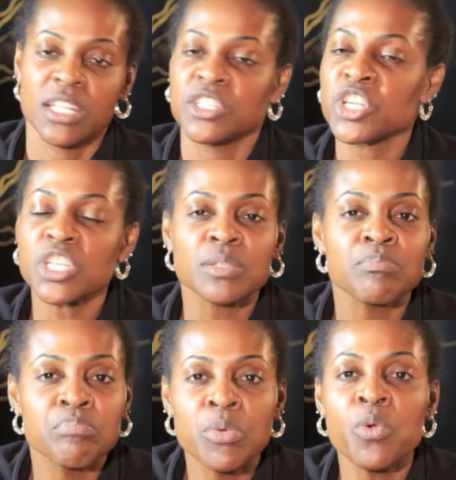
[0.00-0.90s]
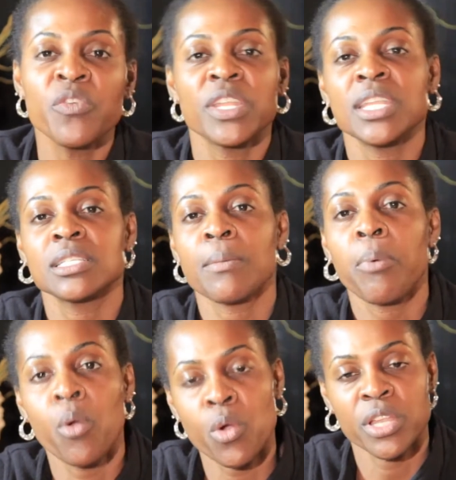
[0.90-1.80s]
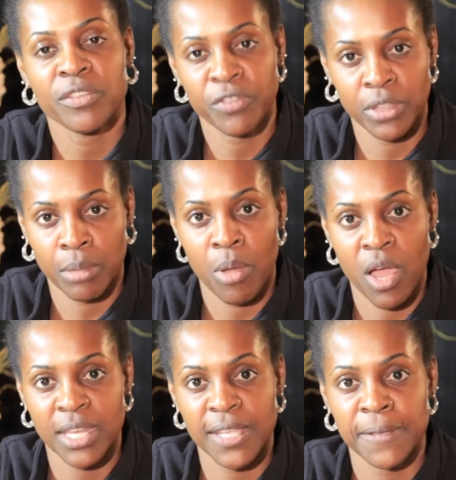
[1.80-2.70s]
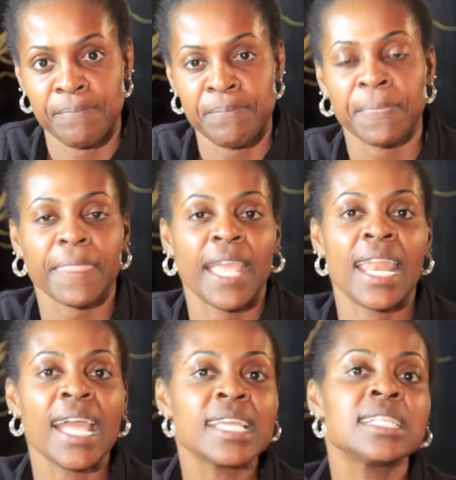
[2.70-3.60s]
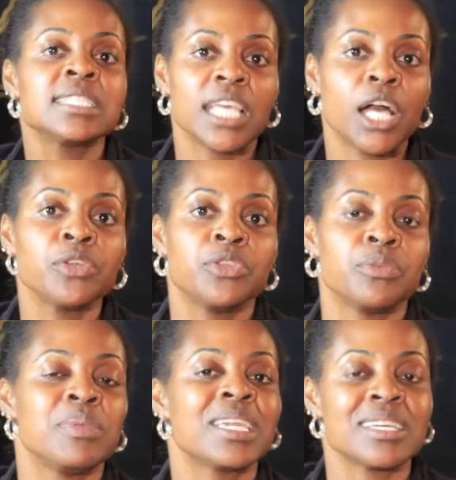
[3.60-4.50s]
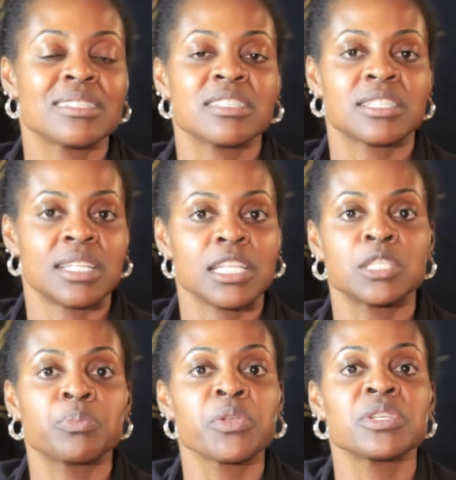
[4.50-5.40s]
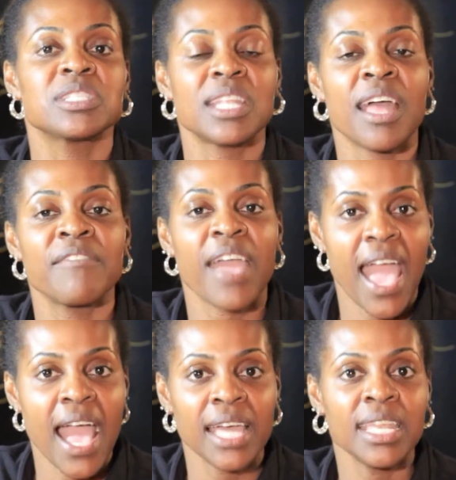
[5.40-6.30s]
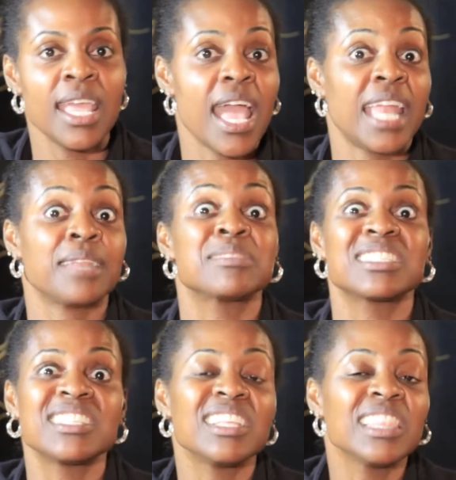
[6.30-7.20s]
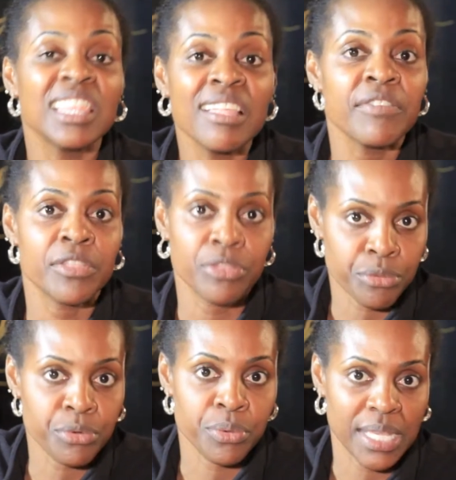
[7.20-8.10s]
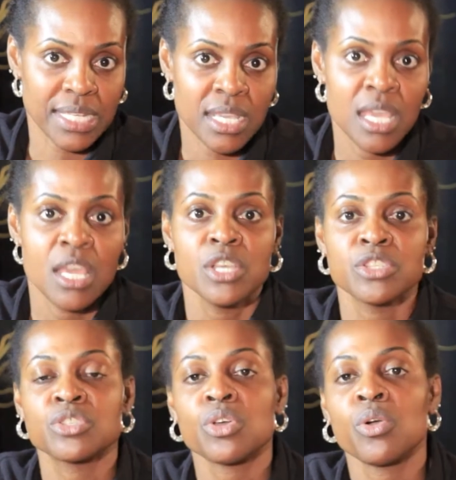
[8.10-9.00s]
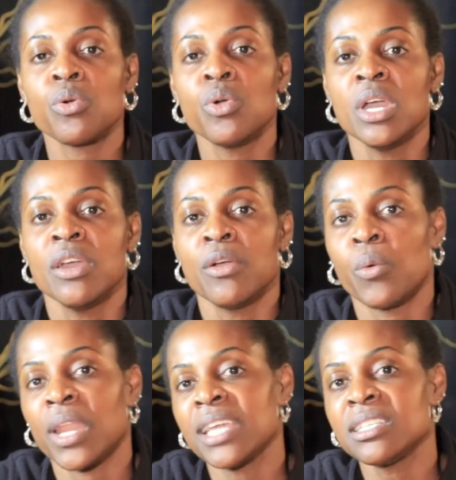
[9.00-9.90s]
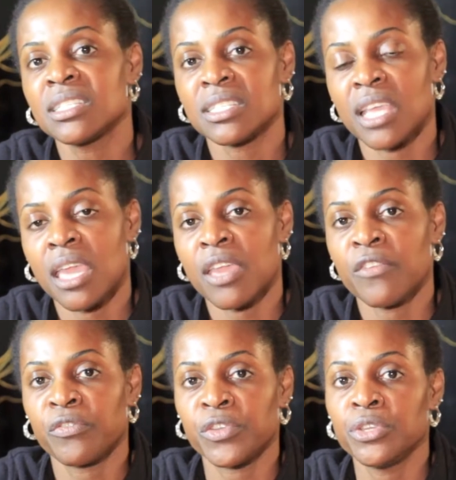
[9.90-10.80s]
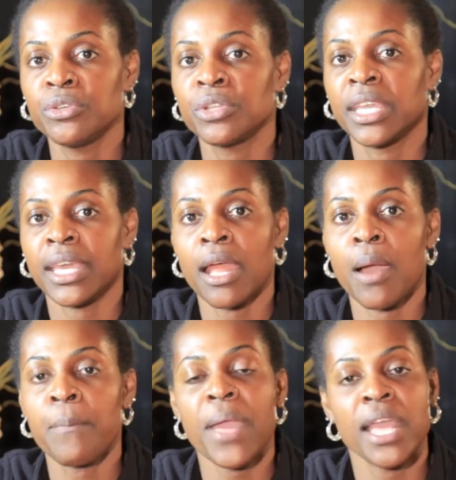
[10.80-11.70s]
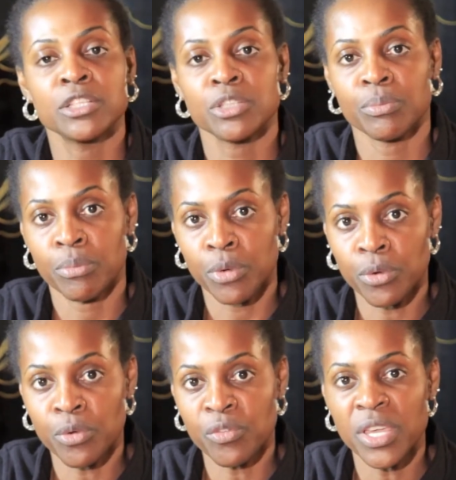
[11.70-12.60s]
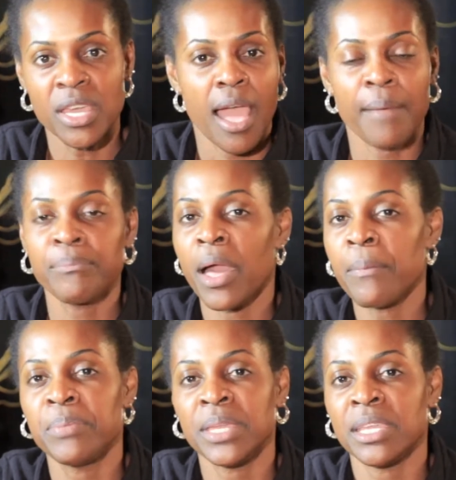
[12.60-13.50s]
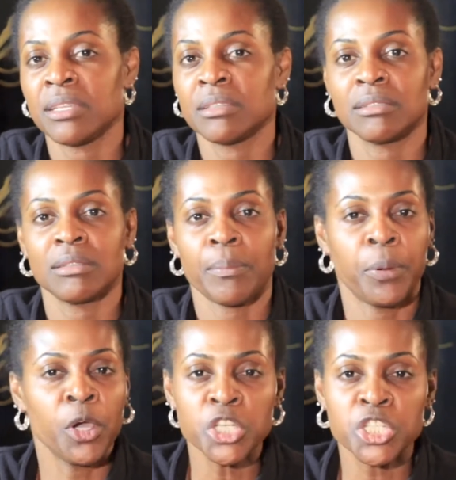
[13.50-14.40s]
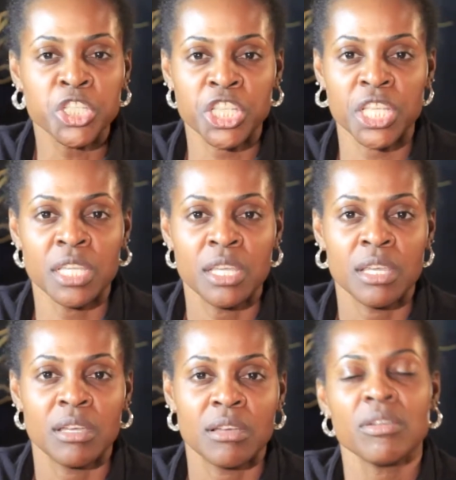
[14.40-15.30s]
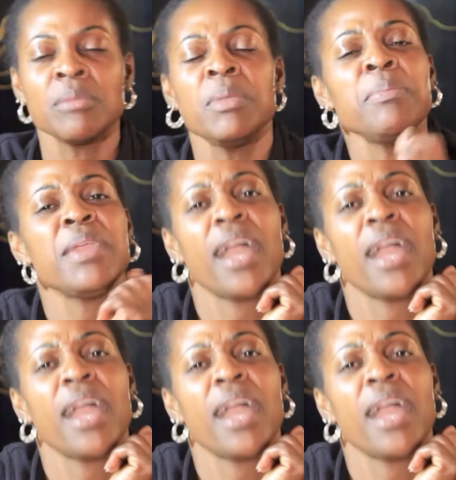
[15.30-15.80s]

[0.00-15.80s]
Just moving is important for the body. And I can tell you because it's an experience that I've had and I'm still living through it. So when I say for you to get up and to move, I'm not being pushy, or maybe